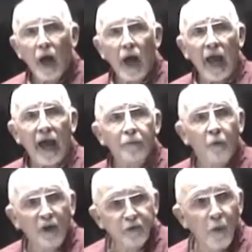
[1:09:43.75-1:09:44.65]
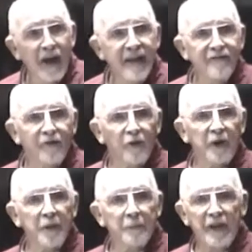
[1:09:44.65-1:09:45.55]
And what's waiting for
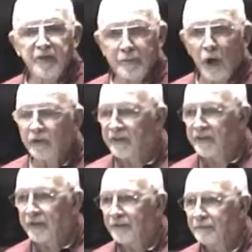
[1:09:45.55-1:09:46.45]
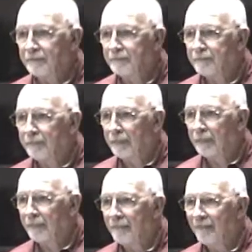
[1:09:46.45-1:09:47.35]
him but the multitude?
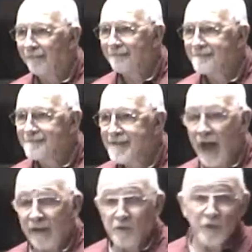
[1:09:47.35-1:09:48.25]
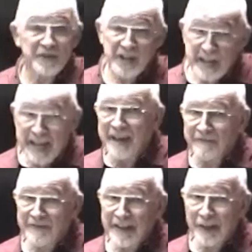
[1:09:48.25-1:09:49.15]
Now it was
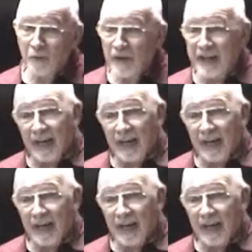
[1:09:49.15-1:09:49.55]
evening when he